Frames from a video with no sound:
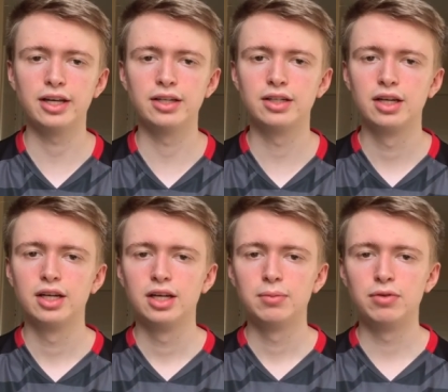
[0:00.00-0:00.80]
And
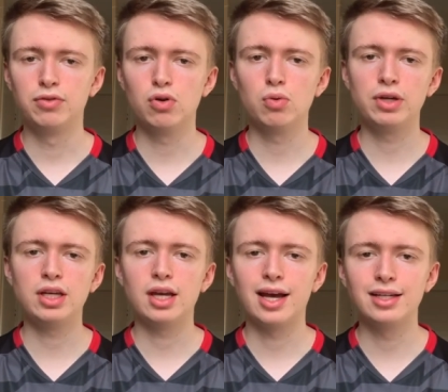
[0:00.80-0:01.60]
before
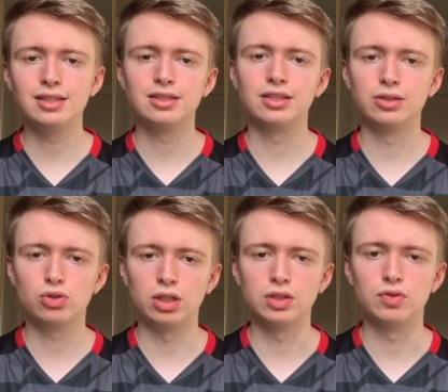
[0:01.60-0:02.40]
we head into this
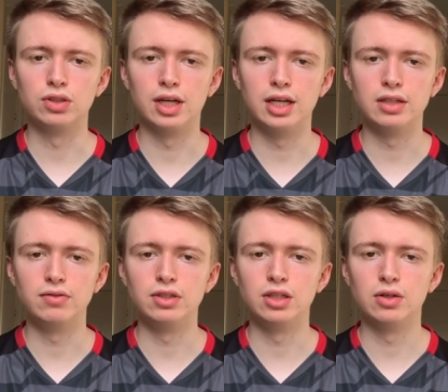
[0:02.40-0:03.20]
transfer daily
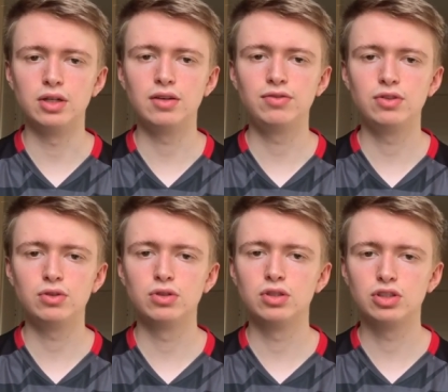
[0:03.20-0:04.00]
video, if you
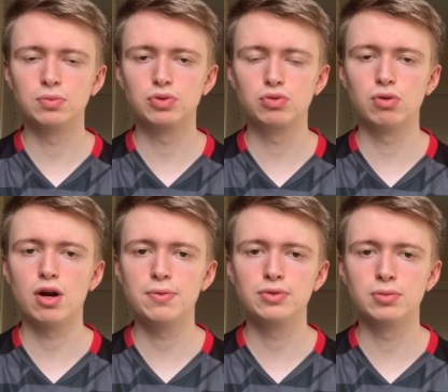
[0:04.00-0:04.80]
could
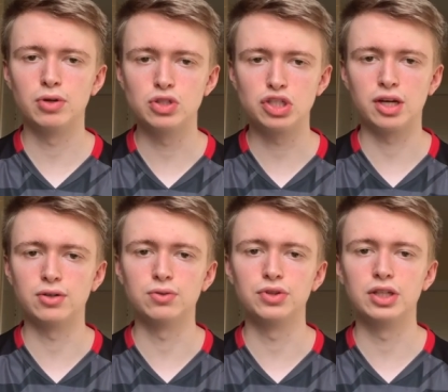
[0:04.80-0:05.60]
subscribe to my
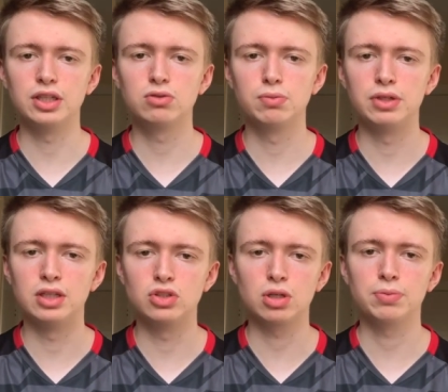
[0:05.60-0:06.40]
channel, the link will be at
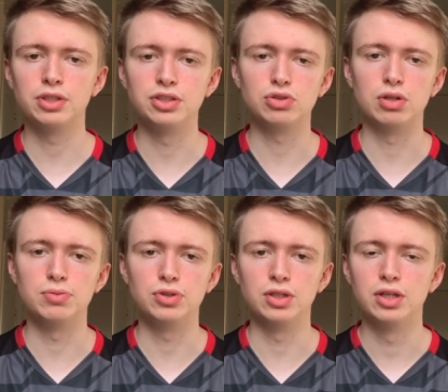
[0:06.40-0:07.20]
the top of the
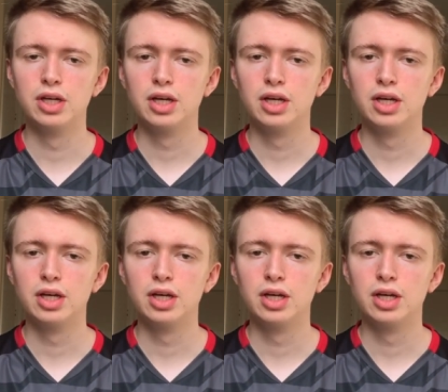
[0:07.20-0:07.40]
description.